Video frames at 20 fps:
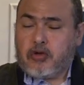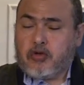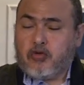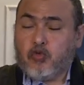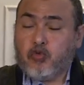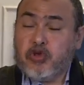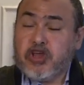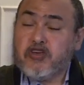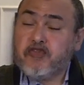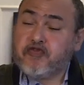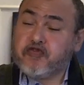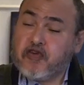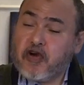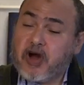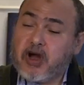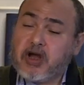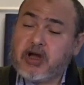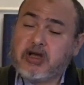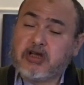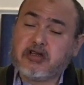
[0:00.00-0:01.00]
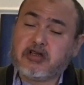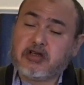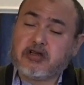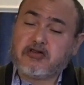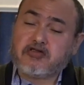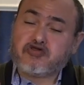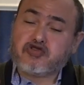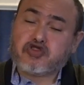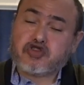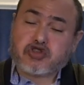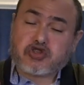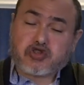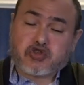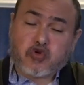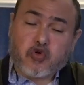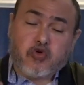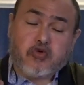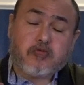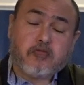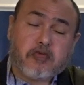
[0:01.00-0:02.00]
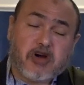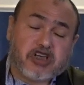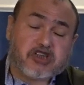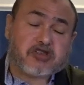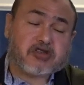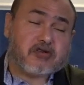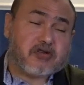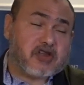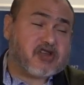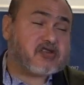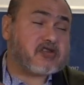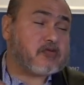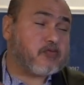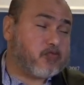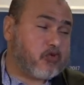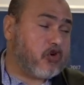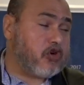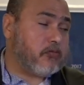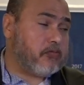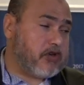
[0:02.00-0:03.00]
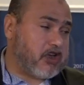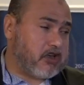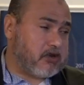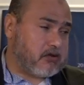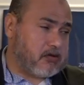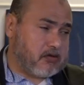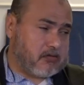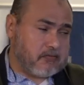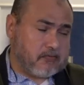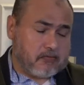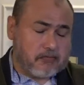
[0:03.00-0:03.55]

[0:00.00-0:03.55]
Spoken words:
we find so much disappointment